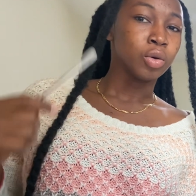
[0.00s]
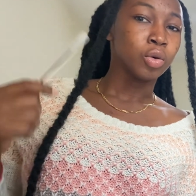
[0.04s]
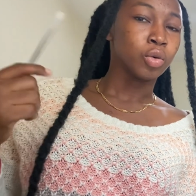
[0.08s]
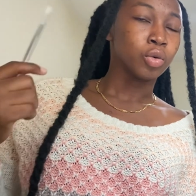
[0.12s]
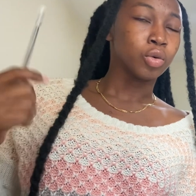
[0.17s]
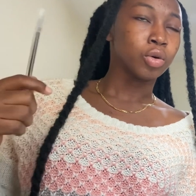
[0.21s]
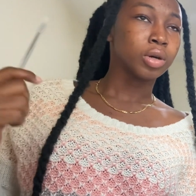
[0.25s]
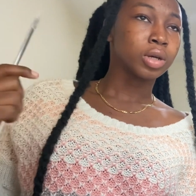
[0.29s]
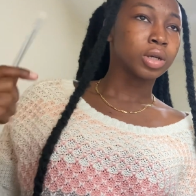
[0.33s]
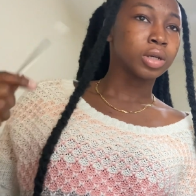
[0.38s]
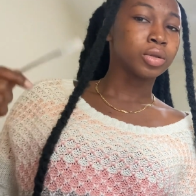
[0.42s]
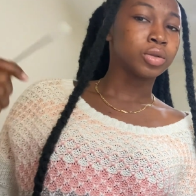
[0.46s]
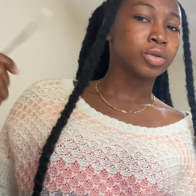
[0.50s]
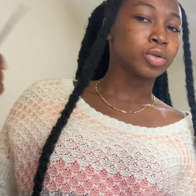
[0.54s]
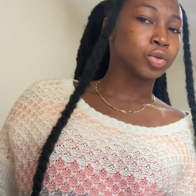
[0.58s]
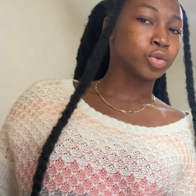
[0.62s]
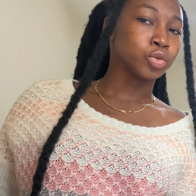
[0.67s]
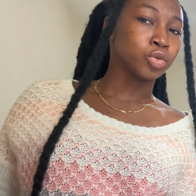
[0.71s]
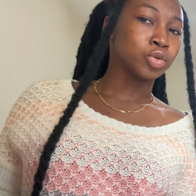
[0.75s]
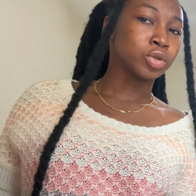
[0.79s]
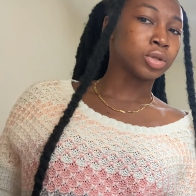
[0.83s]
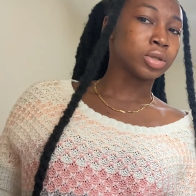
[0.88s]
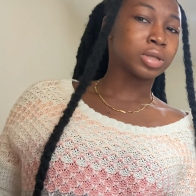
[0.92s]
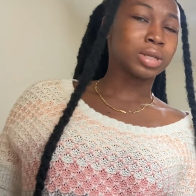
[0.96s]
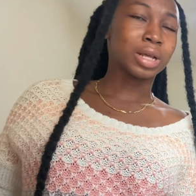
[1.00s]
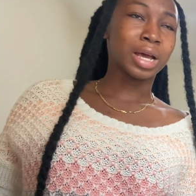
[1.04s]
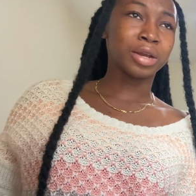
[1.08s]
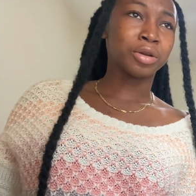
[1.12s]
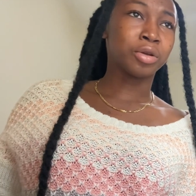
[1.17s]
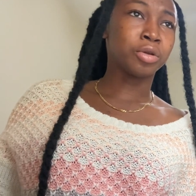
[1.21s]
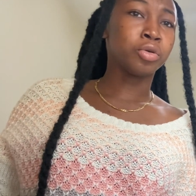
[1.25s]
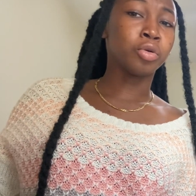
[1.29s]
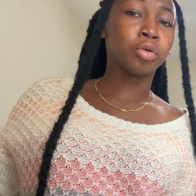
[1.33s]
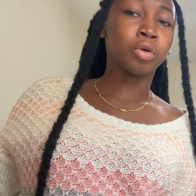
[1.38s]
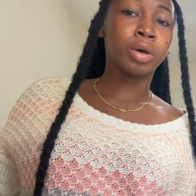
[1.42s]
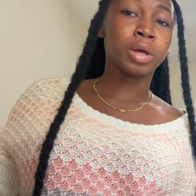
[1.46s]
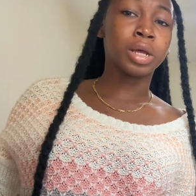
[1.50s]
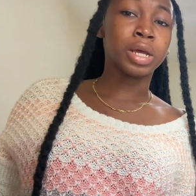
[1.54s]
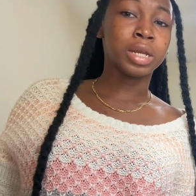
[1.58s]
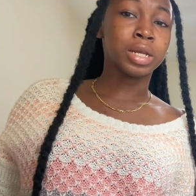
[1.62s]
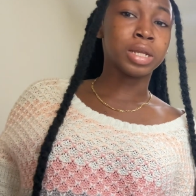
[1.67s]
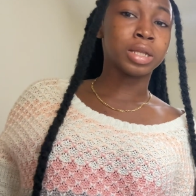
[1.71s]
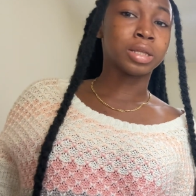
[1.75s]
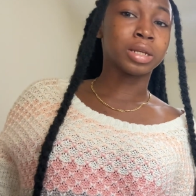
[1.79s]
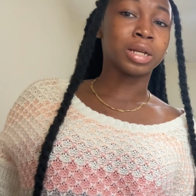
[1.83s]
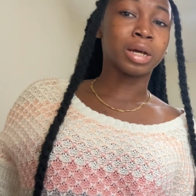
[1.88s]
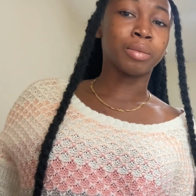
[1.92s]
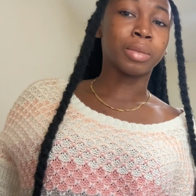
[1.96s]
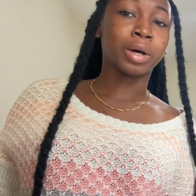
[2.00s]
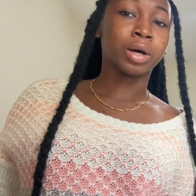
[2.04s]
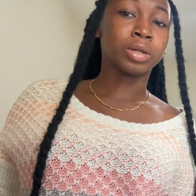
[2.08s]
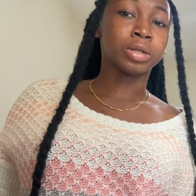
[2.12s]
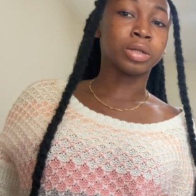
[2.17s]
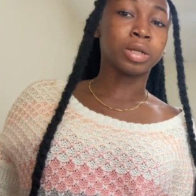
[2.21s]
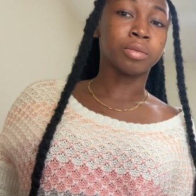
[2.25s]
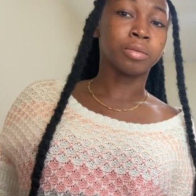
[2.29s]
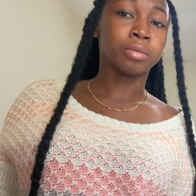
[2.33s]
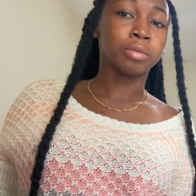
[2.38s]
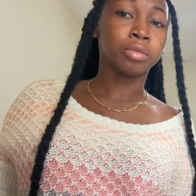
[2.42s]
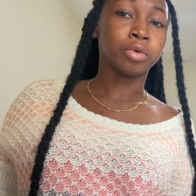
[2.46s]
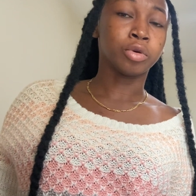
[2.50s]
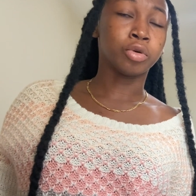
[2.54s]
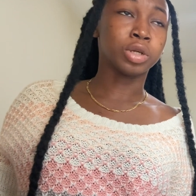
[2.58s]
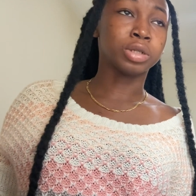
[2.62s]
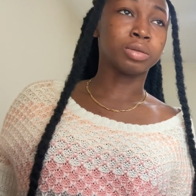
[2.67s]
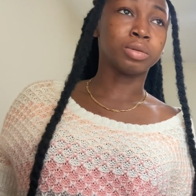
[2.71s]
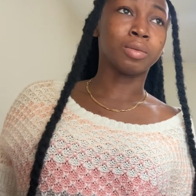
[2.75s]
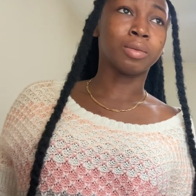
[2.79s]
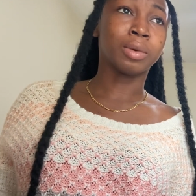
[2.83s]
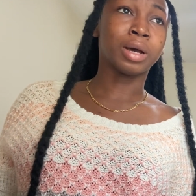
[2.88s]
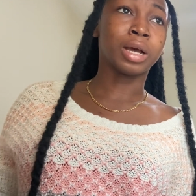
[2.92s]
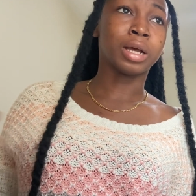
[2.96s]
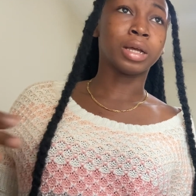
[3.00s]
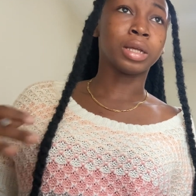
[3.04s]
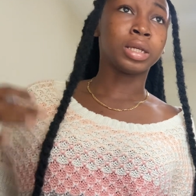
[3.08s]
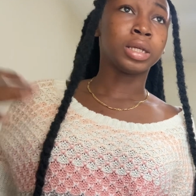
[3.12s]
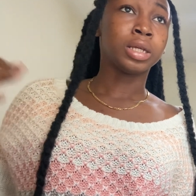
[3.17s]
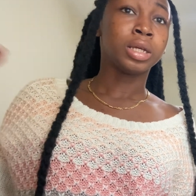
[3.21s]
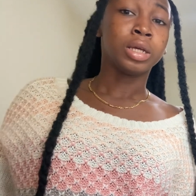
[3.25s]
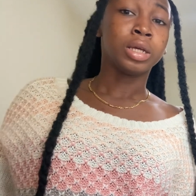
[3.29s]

Google schools, I don't know anything about them, because my